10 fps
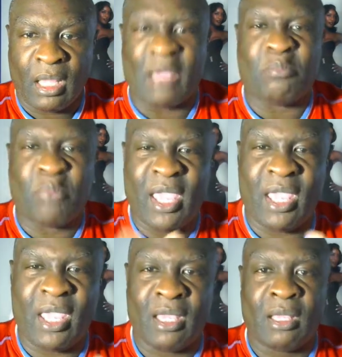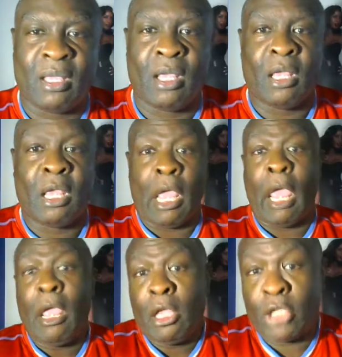and beg,
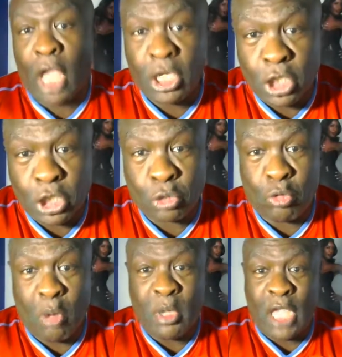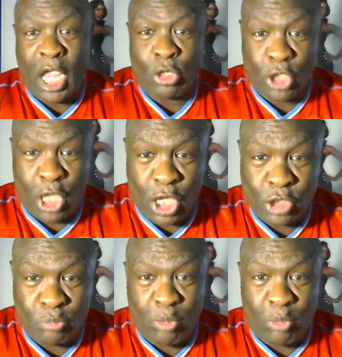uh, they discriminate against